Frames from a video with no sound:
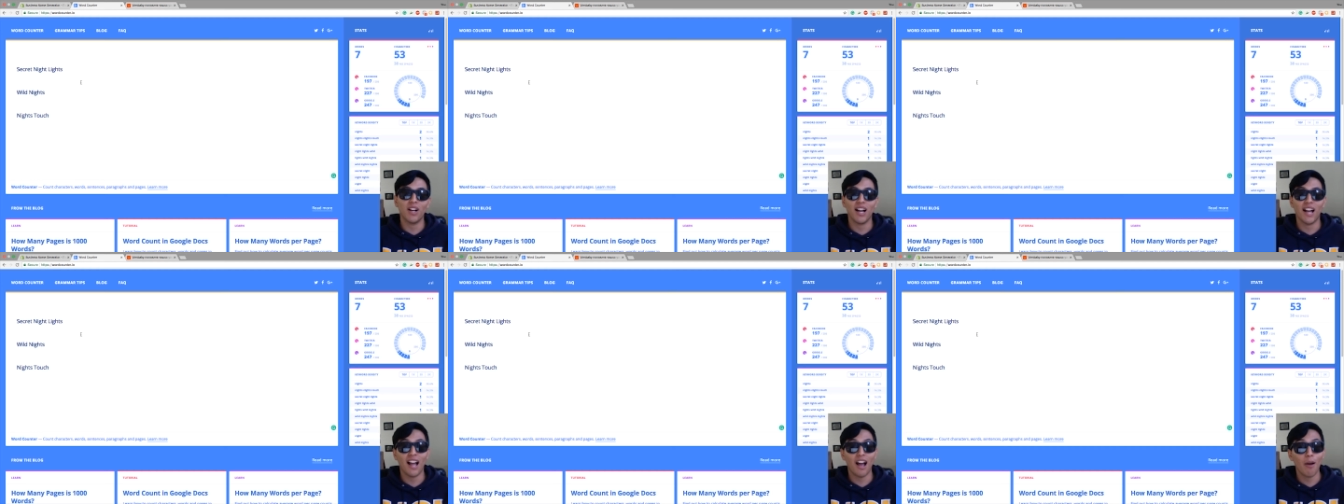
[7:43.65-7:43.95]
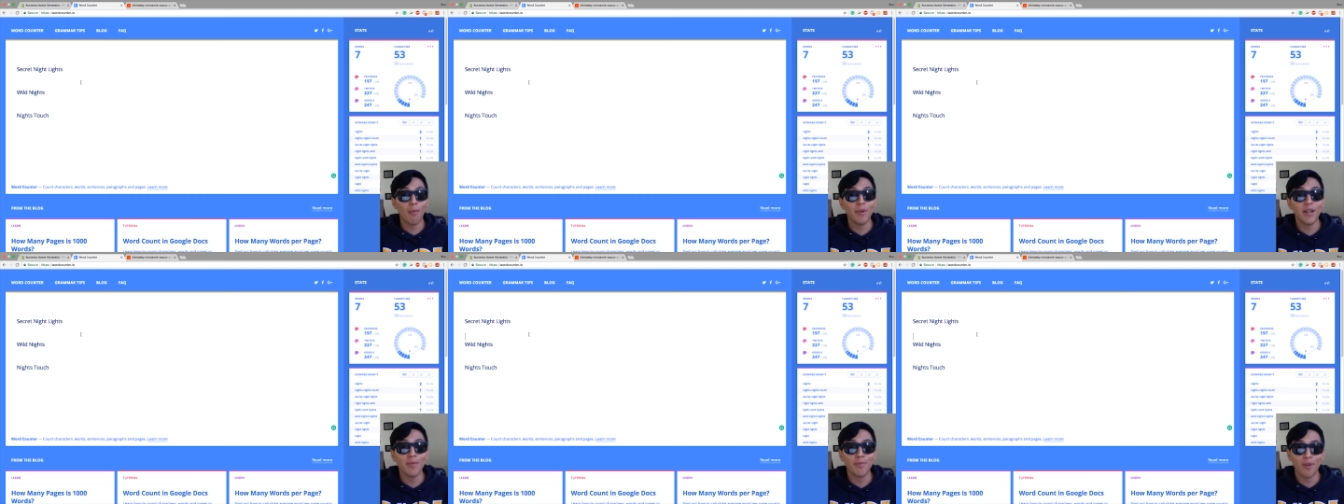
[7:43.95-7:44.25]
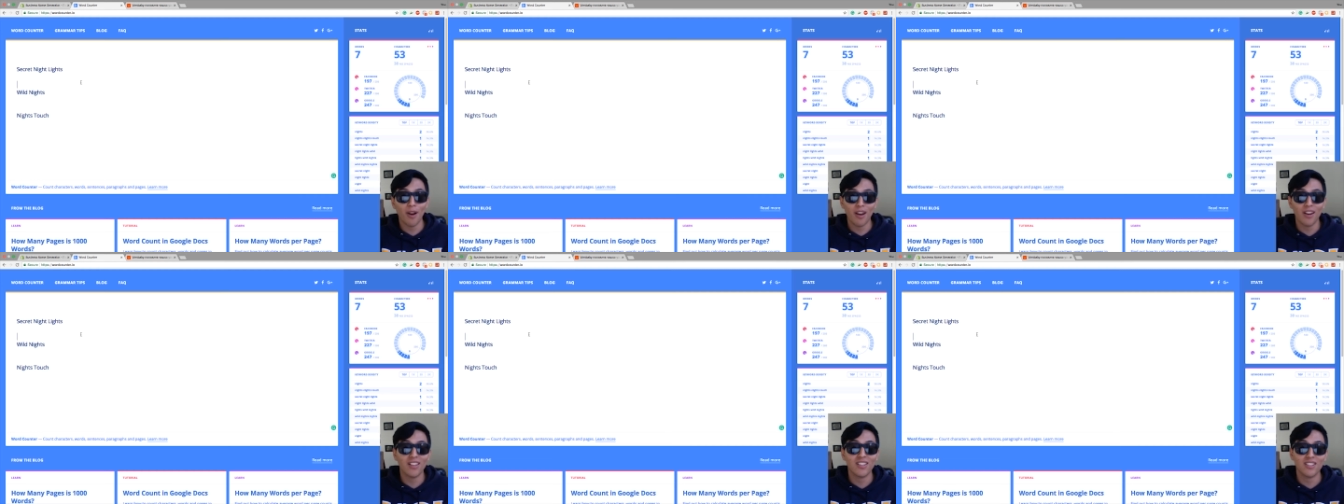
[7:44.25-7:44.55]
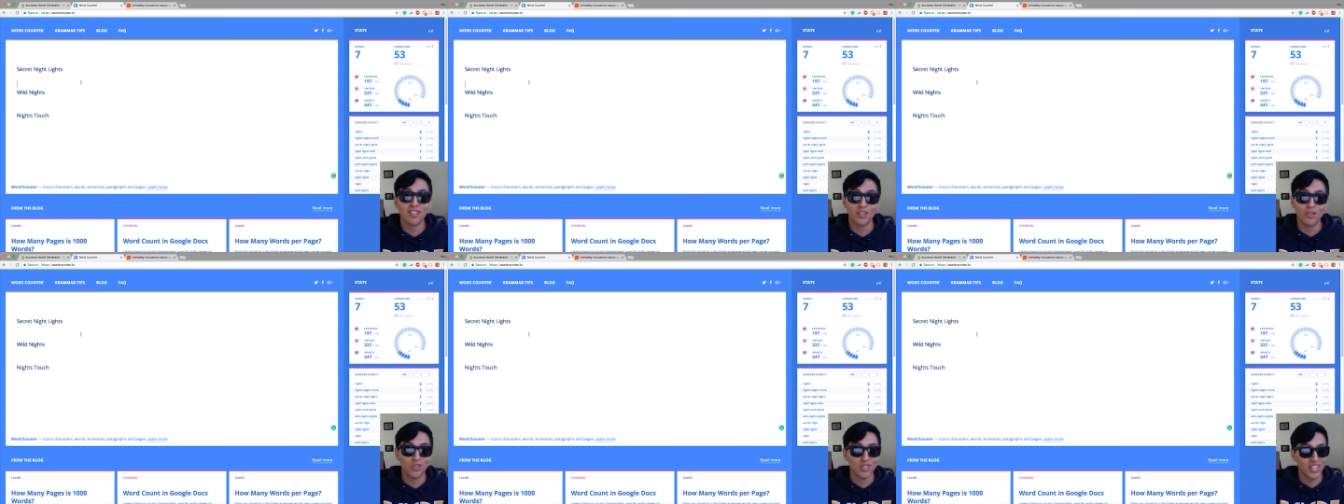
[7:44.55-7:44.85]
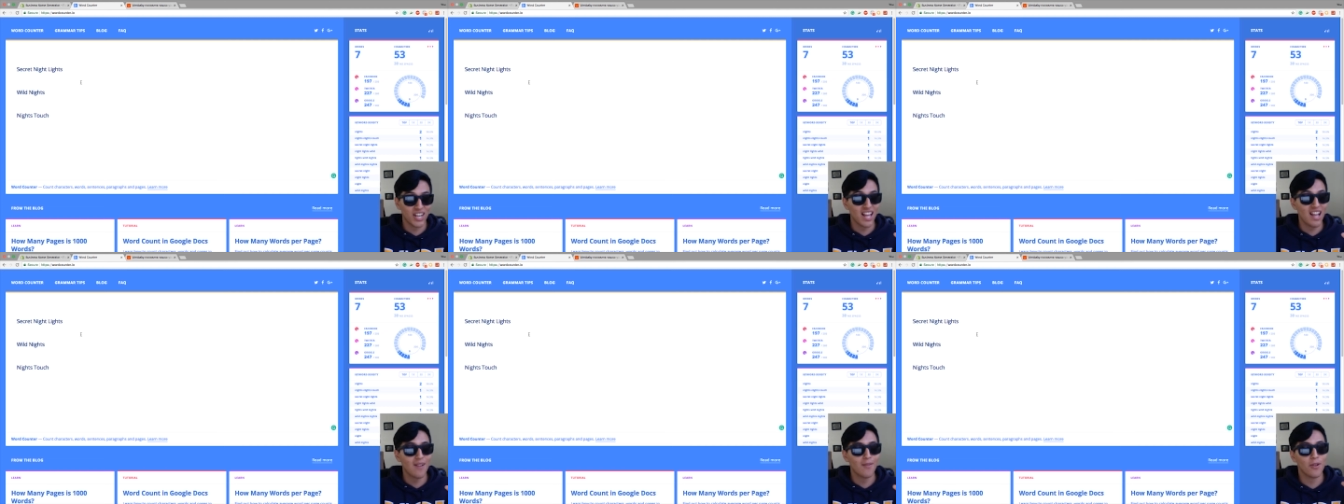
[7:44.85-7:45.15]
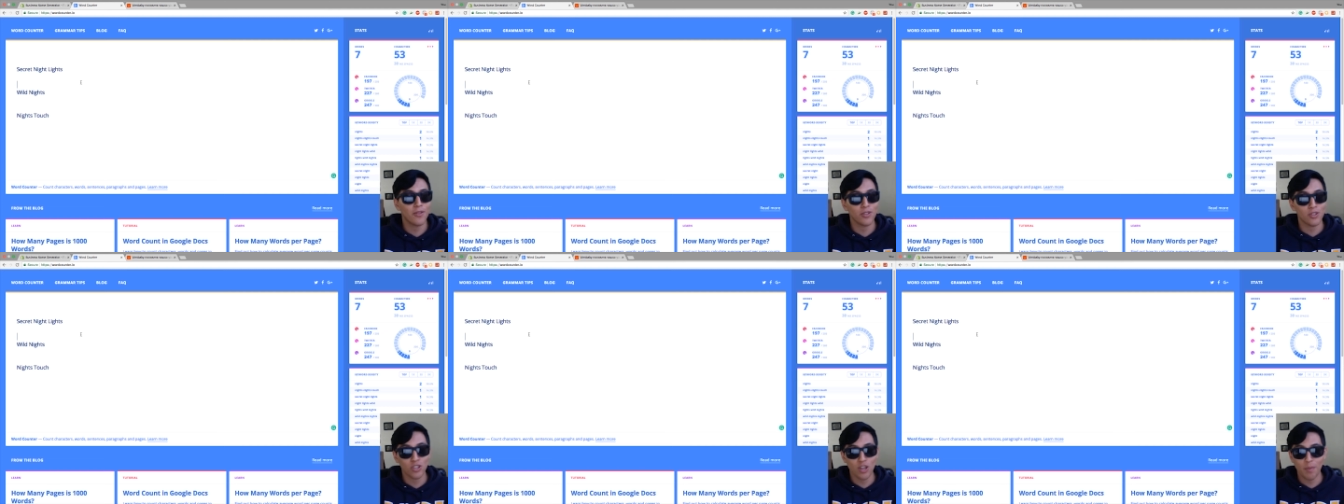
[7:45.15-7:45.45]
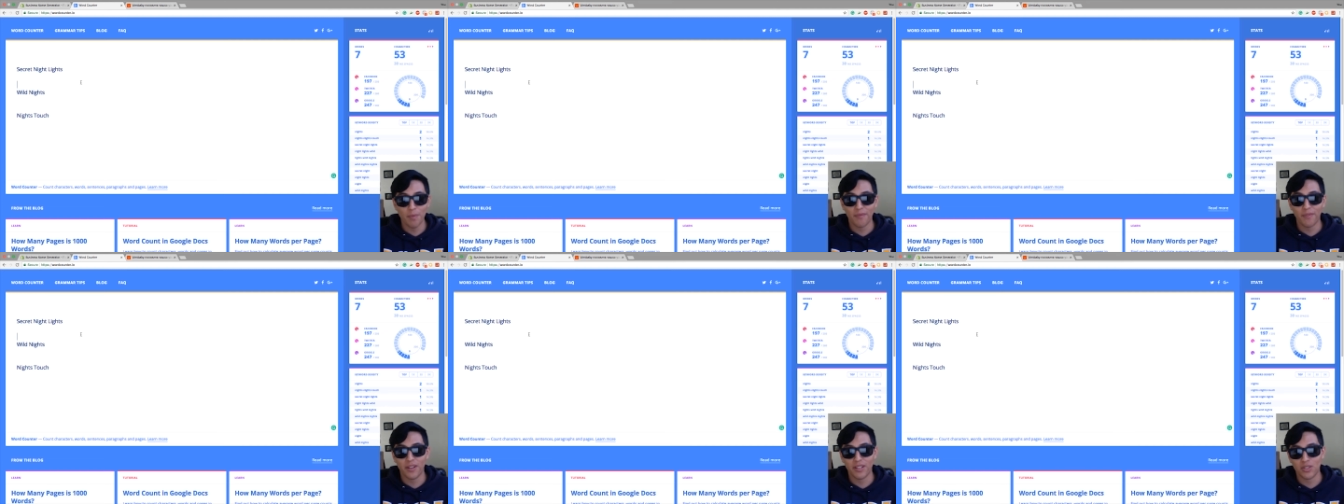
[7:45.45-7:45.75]
how many products you should have on your
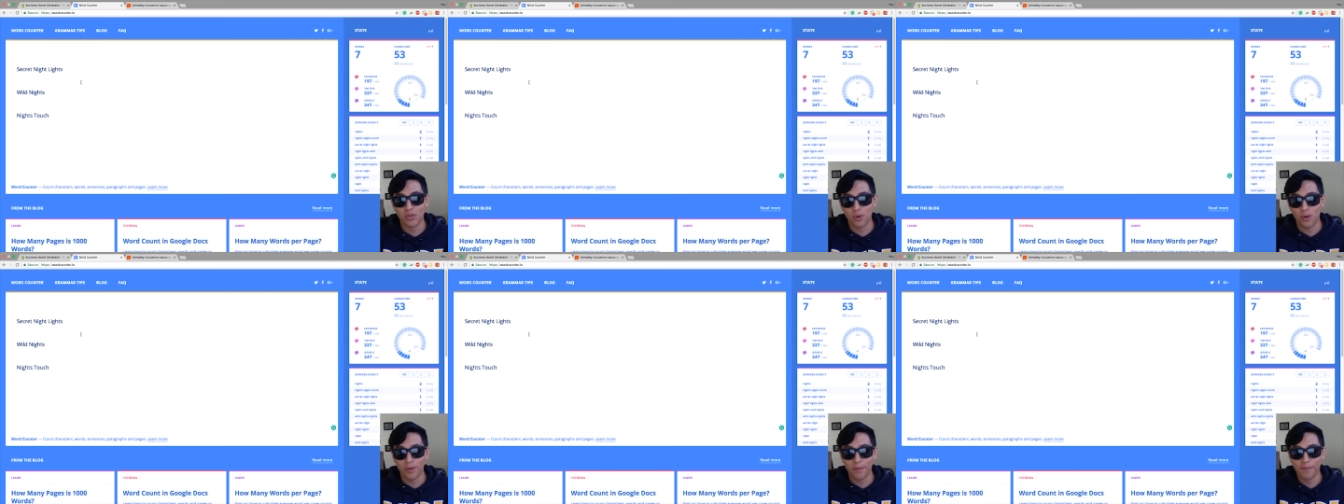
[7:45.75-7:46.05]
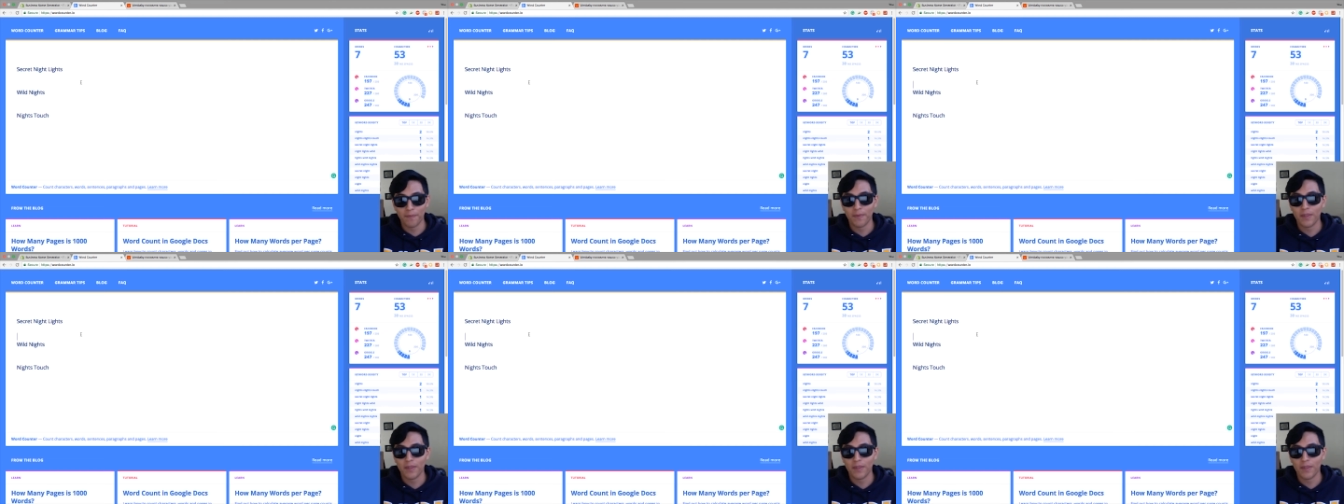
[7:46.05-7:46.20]
Shopify store.